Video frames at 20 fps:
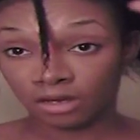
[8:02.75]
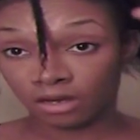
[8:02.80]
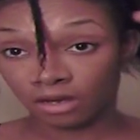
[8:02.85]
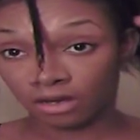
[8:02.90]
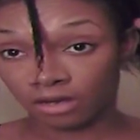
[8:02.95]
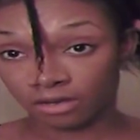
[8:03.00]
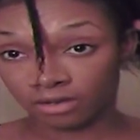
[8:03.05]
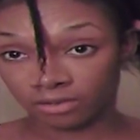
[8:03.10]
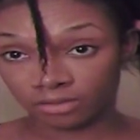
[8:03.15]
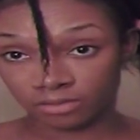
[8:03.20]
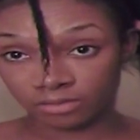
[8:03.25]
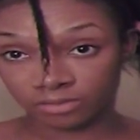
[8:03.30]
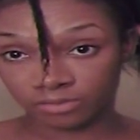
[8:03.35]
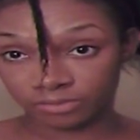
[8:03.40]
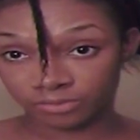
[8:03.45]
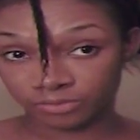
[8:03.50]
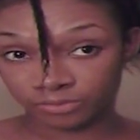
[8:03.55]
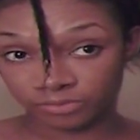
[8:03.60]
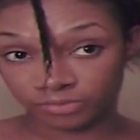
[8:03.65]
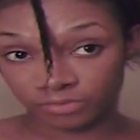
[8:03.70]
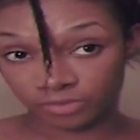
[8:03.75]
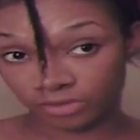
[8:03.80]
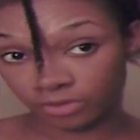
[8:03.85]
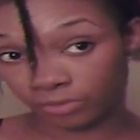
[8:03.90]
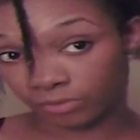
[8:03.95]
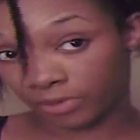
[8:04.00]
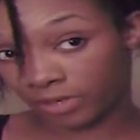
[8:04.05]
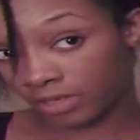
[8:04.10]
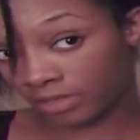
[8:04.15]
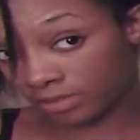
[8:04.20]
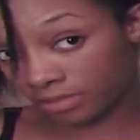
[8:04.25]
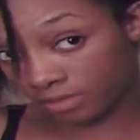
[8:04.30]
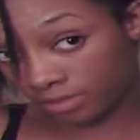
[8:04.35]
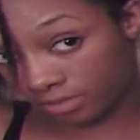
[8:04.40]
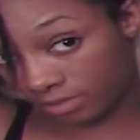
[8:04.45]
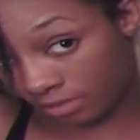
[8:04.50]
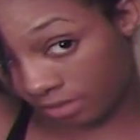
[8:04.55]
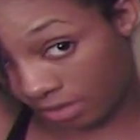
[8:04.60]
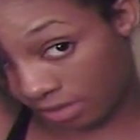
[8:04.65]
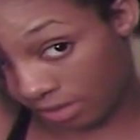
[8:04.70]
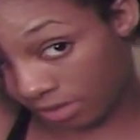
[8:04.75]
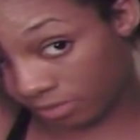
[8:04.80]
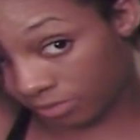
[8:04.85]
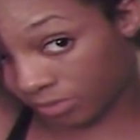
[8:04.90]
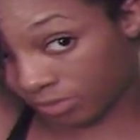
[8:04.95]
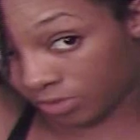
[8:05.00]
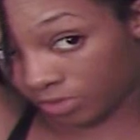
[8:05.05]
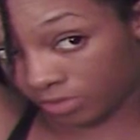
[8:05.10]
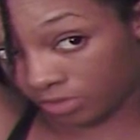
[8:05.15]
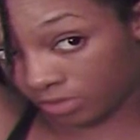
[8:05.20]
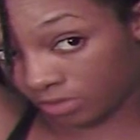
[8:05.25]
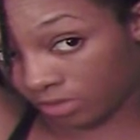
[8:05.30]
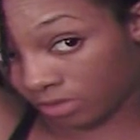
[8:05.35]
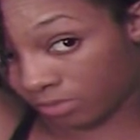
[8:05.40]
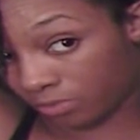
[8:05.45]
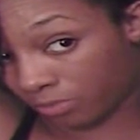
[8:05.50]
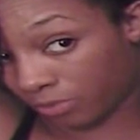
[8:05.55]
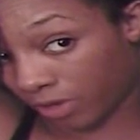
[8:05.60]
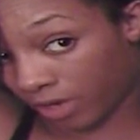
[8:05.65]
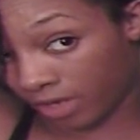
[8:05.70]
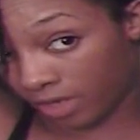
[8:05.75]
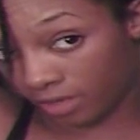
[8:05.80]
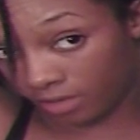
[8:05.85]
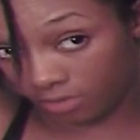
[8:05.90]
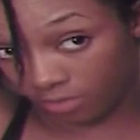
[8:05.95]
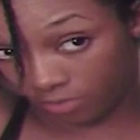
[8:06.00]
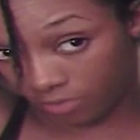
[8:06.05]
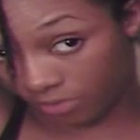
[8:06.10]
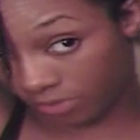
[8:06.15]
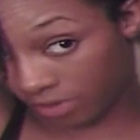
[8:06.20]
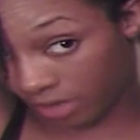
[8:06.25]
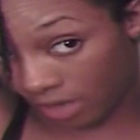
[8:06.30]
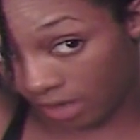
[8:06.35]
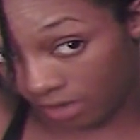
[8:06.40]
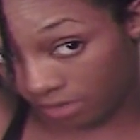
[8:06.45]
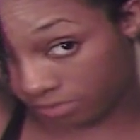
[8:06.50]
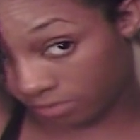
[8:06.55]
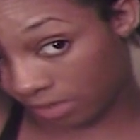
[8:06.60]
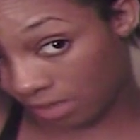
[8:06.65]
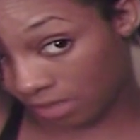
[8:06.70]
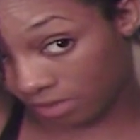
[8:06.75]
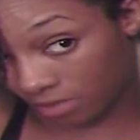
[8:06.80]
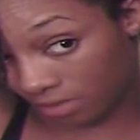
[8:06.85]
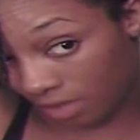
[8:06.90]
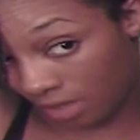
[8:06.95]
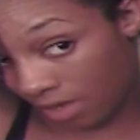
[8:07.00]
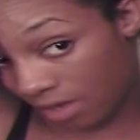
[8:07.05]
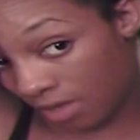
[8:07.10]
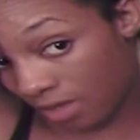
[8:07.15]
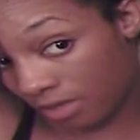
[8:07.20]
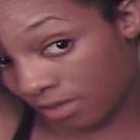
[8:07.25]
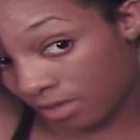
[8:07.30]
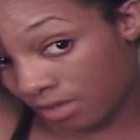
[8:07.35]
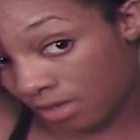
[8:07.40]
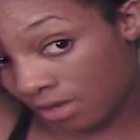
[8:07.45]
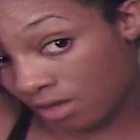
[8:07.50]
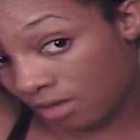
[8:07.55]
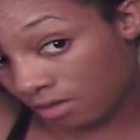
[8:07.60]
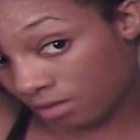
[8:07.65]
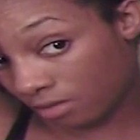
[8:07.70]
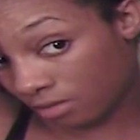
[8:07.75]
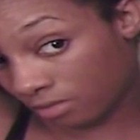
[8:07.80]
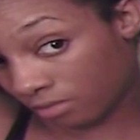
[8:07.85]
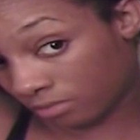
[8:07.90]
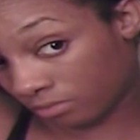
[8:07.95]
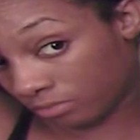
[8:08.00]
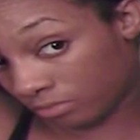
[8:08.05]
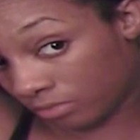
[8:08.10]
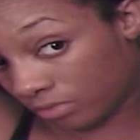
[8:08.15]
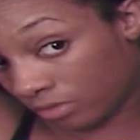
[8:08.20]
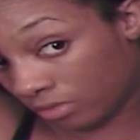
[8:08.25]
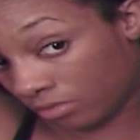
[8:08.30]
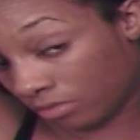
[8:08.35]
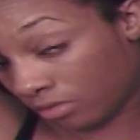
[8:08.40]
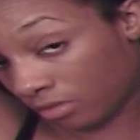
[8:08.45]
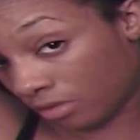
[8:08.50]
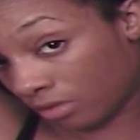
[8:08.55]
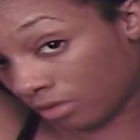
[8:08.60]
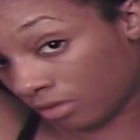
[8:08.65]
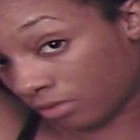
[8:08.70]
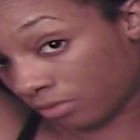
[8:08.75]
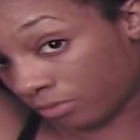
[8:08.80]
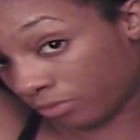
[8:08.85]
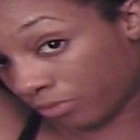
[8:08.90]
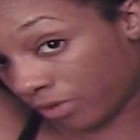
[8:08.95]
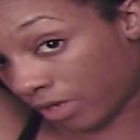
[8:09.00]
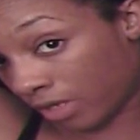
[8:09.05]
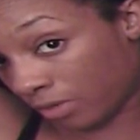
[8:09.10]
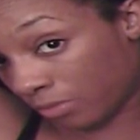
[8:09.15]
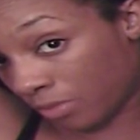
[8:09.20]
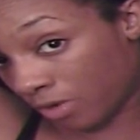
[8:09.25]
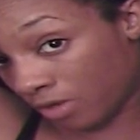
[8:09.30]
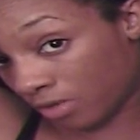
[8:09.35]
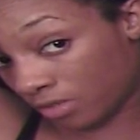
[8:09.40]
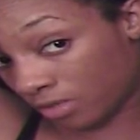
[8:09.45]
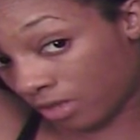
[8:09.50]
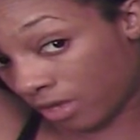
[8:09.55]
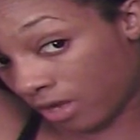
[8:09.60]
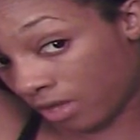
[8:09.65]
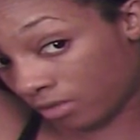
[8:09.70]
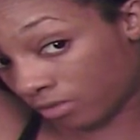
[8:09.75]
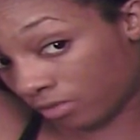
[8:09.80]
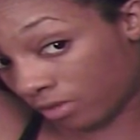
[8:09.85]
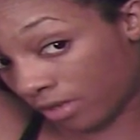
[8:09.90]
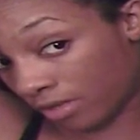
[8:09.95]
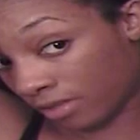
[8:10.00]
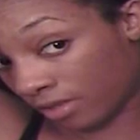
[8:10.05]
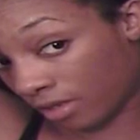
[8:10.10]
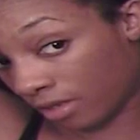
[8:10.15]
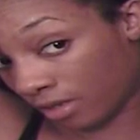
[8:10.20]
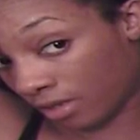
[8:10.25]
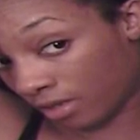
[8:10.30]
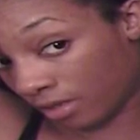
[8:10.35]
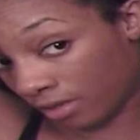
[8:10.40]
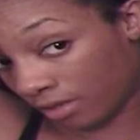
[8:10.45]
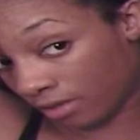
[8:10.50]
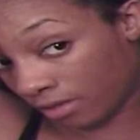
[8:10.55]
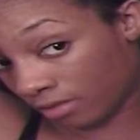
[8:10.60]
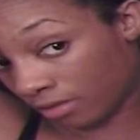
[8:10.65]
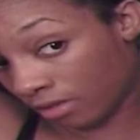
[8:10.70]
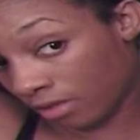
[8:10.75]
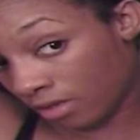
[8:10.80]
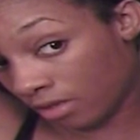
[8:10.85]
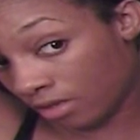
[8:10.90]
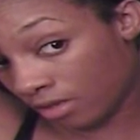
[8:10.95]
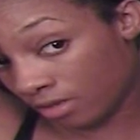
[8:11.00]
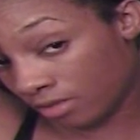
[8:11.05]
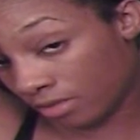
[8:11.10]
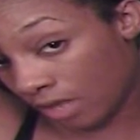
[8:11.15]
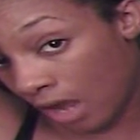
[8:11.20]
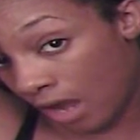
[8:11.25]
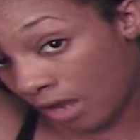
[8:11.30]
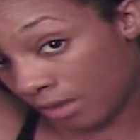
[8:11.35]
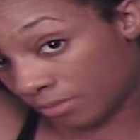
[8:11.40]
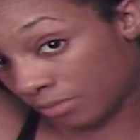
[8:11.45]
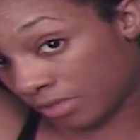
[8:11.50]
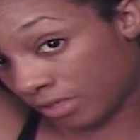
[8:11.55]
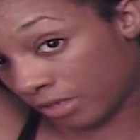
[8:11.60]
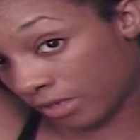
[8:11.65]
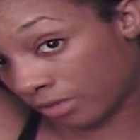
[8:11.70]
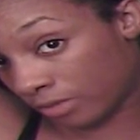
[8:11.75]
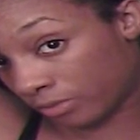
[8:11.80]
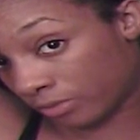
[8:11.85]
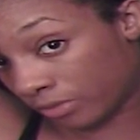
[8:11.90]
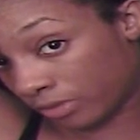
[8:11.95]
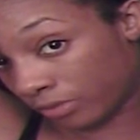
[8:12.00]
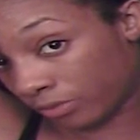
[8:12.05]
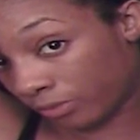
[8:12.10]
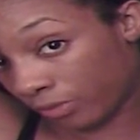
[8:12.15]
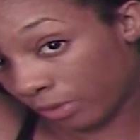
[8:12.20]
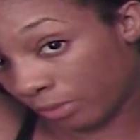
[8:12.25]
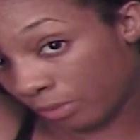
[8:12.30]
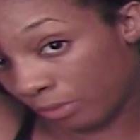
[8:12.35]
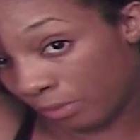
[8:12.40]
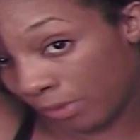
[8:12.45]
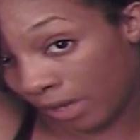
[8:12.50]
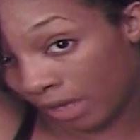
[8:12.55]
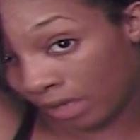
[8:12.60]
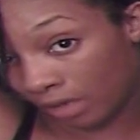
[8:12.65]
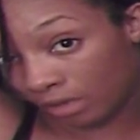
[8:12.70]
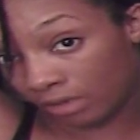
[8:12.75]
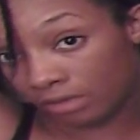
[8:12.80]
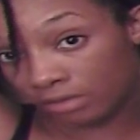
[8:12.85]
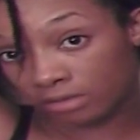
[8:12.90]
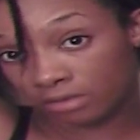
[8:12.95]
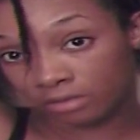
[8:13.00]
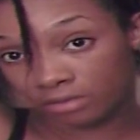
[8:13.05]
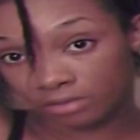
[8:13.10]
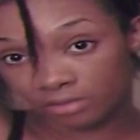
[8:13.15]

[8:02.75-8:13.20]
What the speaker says: The rest, you're just going to braid it going down like that. You can braid them all together at the end, tie them together with the rubber band.